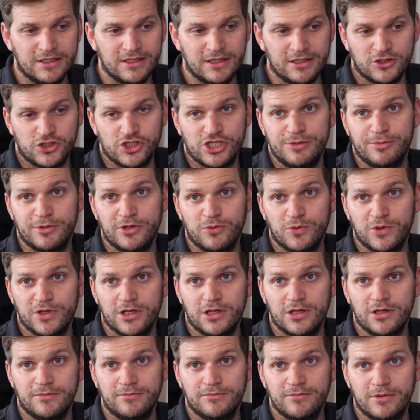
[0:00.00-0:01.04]
a little cheaper you want
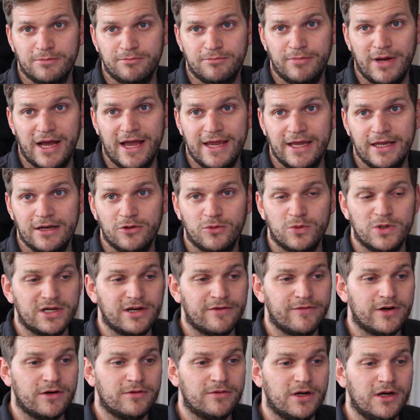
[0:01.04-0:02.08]
to buy in or
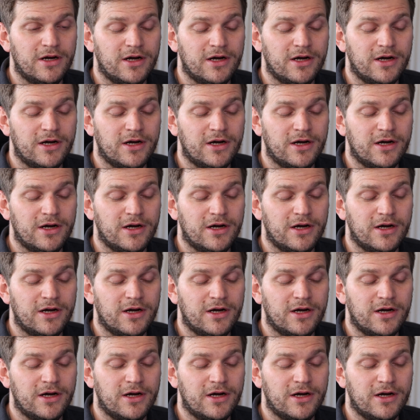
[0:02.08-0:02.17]
whatever,